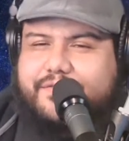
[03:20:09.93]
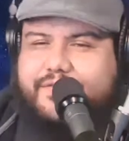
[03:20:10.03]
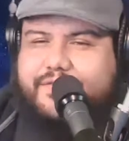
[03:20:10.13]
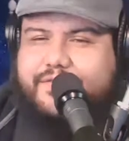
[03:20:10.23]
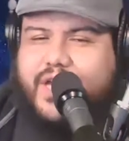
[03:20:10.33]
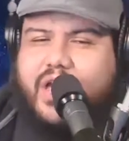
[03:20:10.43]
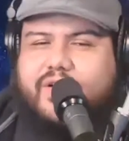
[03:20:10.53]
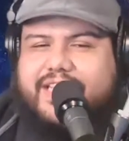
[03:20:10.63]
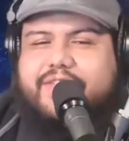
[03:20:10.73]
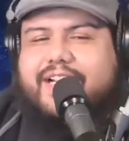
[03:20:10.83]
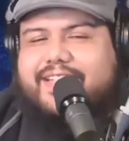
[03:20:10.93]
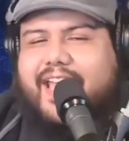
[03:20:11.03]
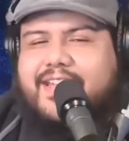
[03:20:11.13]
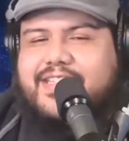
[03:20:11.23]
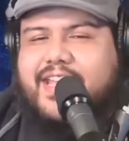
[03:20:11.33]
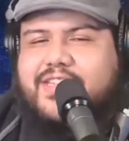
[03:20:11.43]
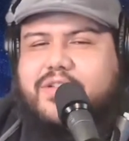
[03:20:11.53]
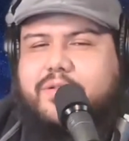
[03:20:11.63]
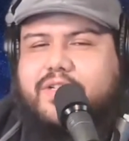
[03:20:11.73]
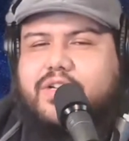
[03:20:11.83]
for even a tangential
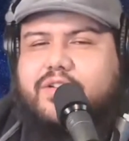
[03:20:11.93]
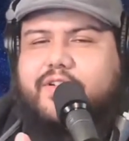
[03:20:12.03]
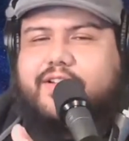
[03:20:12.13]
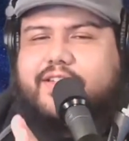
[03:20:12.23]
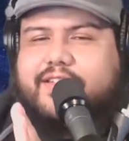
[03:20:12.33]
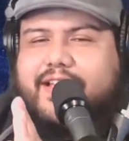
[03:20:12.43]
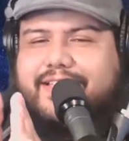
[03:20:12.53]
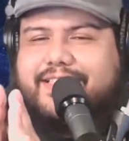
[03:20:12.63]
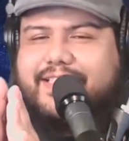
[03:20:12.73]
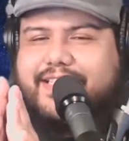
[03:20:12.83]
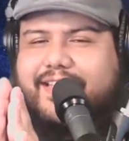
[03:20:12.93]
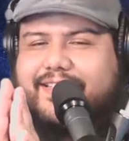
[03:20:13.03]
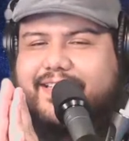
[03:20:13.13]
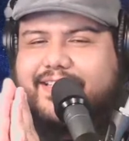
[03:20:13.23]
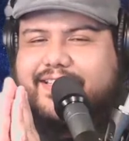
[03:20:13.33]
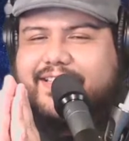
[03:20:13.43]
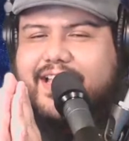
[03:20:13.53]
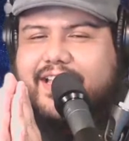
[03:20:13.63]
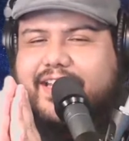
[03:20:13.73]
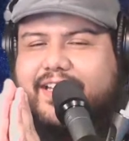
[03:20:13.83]
universe such as this can
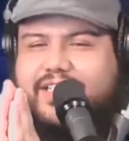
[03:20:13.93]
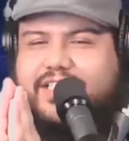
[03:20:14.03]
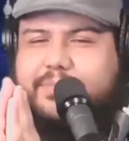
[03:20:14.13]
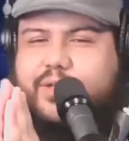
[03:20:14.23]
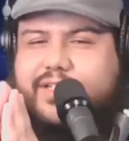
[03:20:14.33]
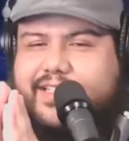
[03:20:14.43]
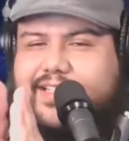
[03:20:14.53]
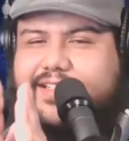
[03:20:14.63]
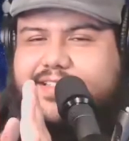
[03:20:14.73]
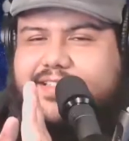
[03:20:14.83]
explode a kiss